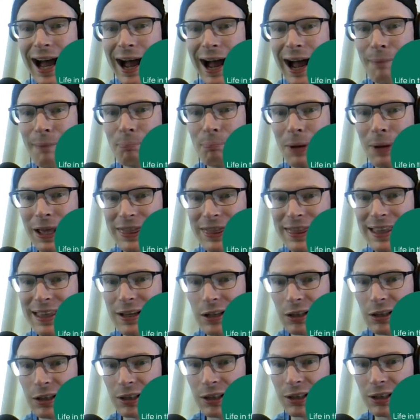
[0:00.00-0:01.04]
I bet
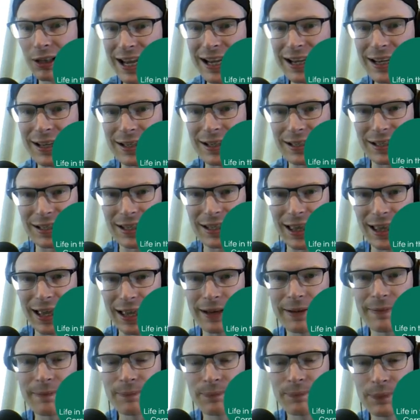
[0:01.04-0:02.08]
they'll like us
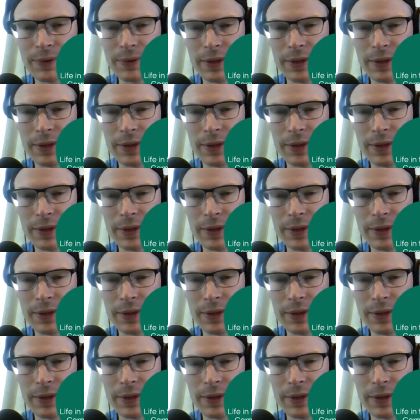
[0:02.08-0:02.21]
then.